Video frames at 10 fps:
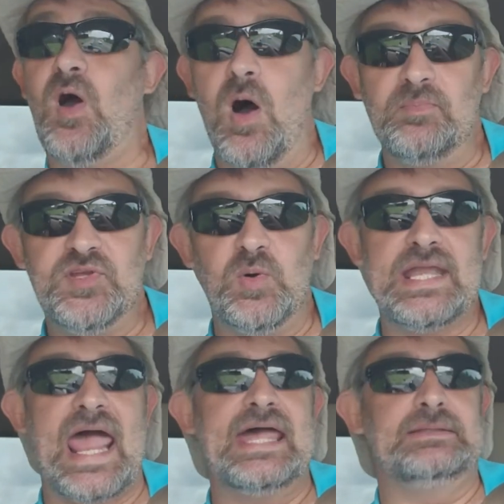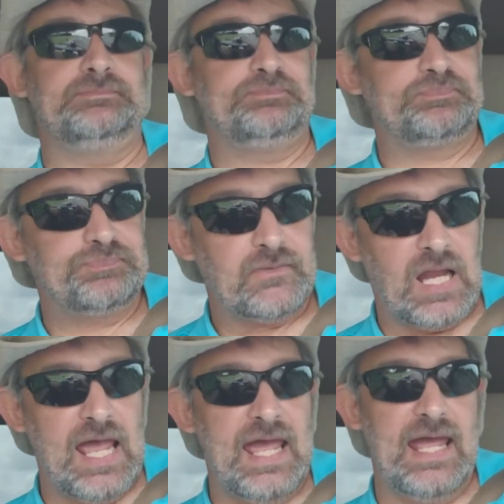So I'm doing that,
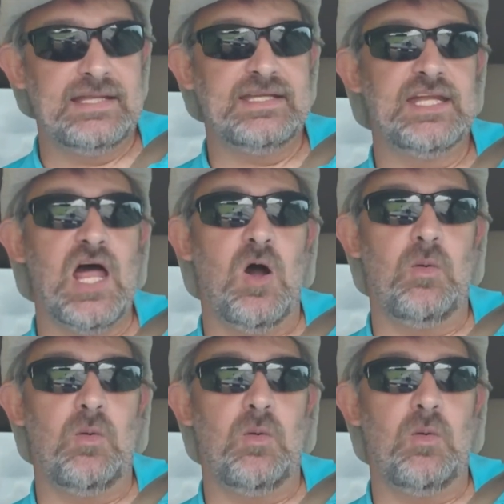and